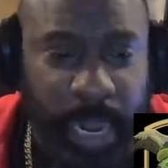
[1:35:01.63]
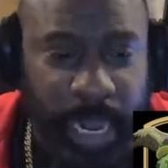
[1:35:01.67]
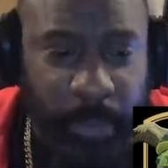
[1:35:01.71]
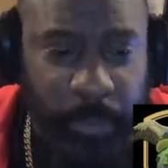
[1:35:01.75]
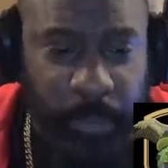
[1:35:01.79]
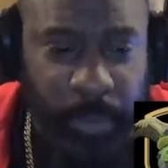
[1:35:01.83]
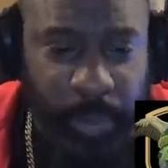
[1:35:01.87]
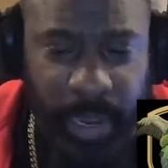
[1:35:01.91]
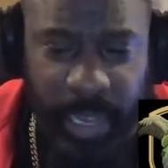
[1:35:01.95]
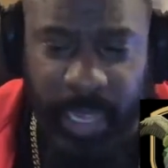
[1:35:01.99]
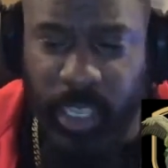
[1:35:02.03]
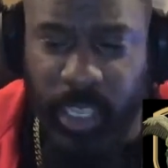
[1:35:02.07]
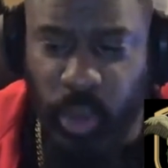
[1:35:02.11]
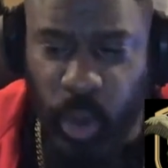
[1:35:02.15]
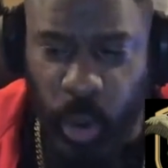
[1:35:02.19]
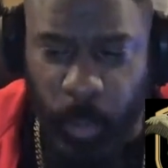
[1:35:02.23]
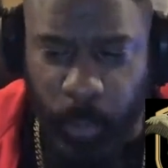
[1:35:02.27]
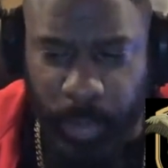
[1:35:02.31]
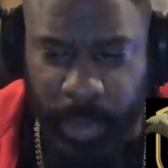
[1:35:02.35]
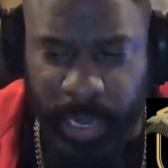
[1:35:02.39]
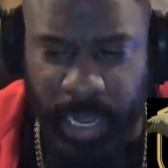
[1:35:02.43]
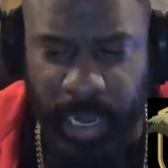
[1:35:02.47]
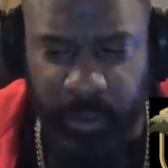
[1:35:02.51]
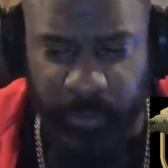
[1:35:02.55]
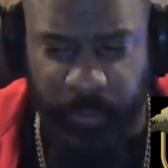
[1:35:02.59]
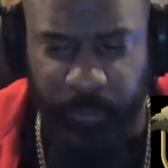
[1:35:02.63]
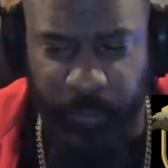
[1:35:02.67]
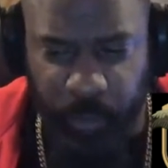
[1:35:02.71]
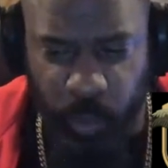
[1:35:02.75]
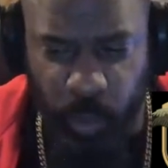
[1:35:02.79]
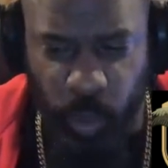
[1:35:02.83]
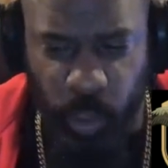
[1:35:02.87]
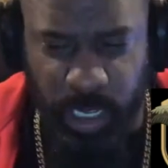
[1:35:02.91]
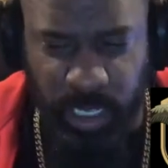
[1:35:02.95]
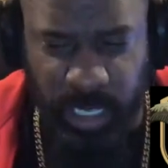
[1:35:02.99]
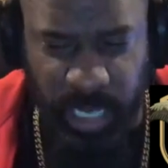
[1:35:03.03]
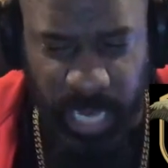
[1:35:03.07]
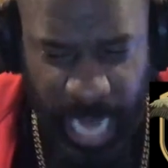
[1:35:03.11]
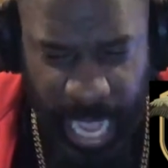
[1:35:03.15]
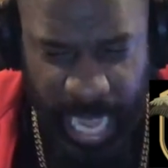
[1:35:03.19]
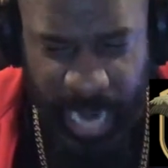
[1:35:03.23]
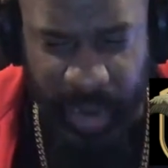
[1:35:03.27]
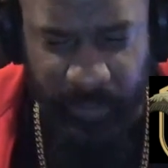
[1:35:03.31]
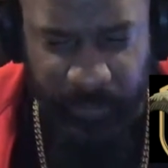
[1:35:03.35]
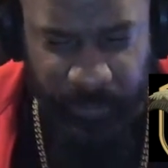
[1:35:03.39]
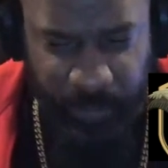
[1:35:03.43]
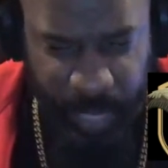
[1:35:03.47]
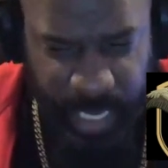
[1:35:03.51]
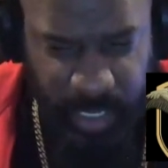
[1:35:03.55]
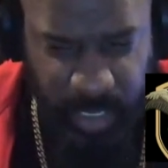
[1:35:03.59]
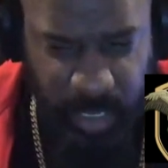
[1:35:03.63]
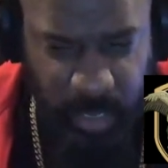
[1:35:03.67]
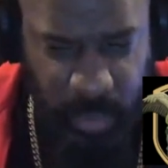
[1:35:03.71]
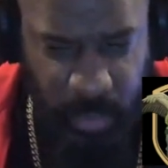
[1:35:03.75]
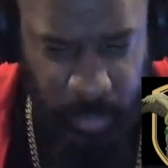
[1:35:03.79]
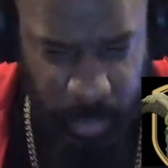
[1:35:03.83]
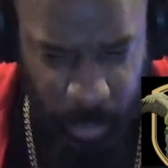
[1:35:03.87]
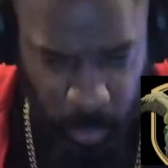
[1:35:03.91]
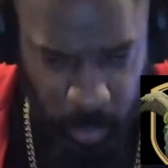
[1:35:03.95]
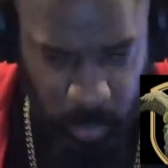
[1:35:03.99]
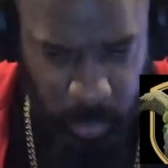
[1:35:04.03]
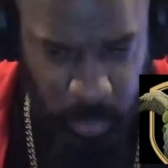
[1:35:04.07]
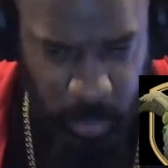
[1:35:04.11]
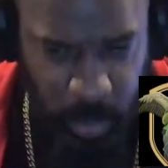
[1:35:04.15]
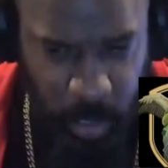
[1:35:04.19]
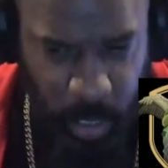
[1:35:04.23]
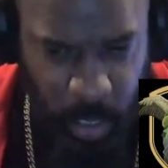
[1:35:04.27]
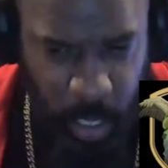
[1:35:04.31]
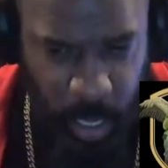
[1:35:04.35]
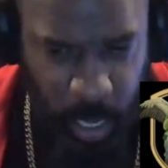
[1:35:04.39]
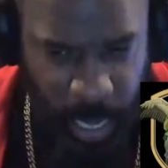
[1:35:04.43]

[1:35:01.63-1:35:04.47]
bringing you a plate of food. There's a lot of vegetables. And